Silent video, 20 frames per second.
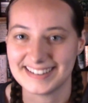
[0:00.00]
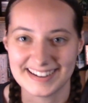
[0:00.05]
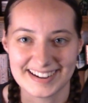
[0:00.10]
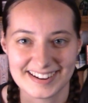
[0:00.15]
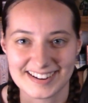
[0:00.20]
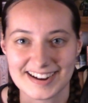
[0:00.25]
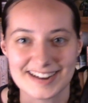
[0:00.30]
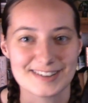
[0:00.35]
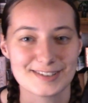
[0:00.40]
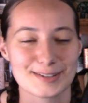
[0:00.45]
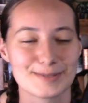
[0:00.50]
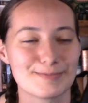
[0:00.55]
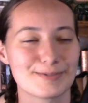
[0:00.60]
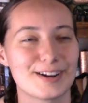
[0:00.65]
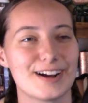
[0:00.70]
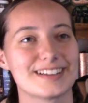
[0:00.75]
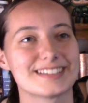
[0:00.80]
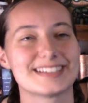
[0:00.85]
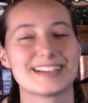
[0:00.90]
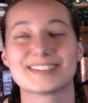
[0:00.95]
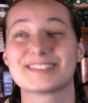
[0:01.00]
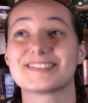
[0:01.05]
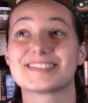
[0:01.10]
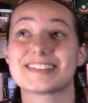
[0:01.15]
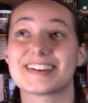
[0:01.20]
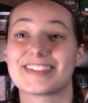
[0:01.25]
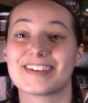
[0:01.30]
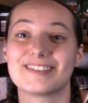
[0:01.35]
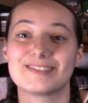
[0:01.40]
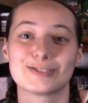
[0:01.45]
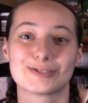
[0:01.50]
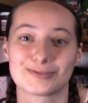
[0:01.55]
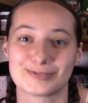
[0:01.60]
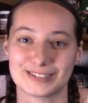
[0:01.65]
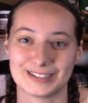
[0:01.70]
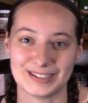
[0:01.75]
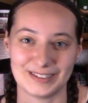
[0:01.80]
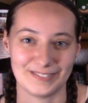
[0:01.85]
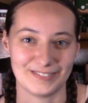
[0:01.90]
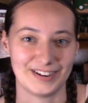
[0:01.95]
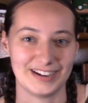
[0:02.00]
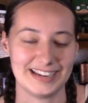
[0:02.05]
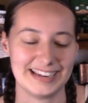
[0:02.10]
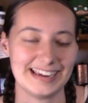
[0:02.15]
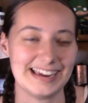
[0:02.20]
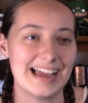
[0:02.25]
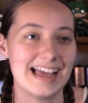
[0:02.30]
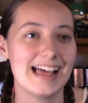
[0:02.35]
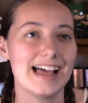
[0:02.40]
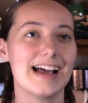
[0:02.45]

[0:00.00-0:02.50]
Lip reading: narration process, which I thought was really funny.